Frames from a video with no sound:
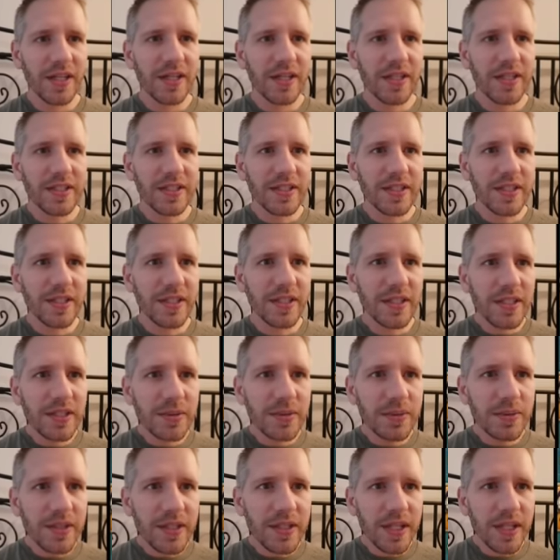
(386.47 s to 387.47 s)
this
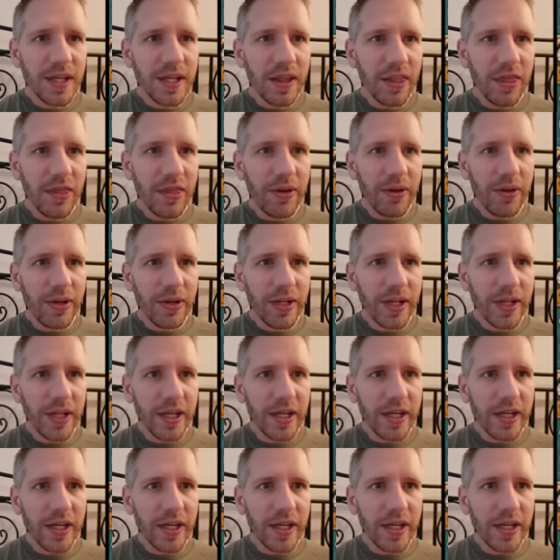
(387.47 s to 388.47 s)
is, what was that,
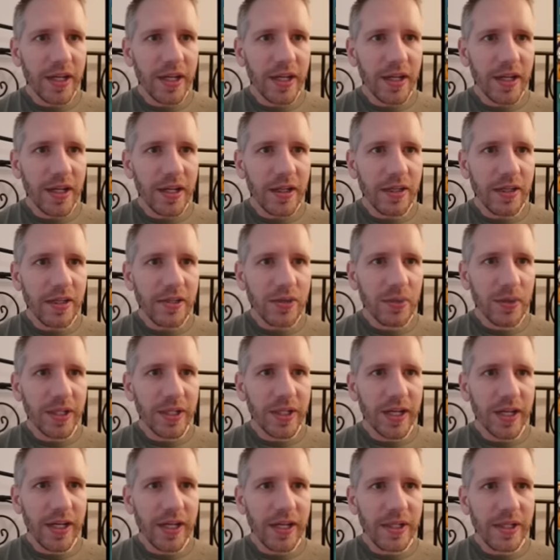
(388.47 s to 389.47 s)
30,
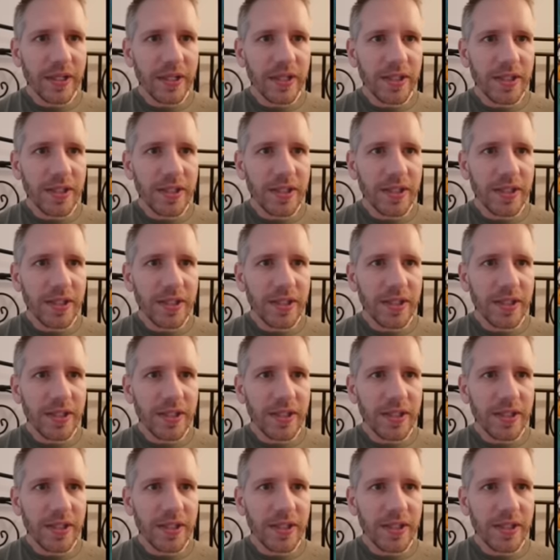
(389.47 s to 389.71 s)
28,